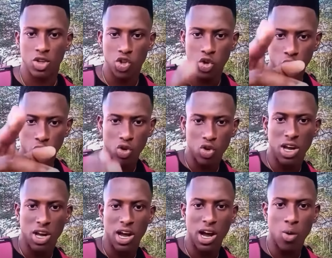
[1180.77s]
You
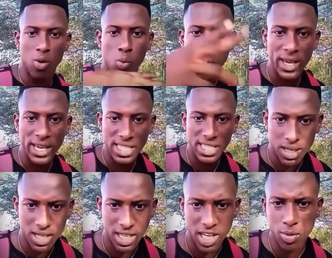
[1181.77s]
are a waste,
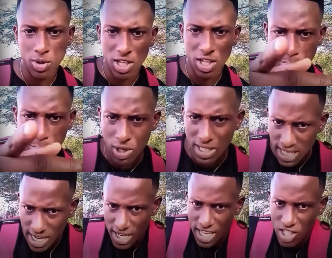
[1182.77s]
man. You know what the police
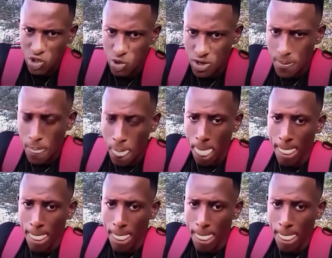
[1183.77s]
can ensure?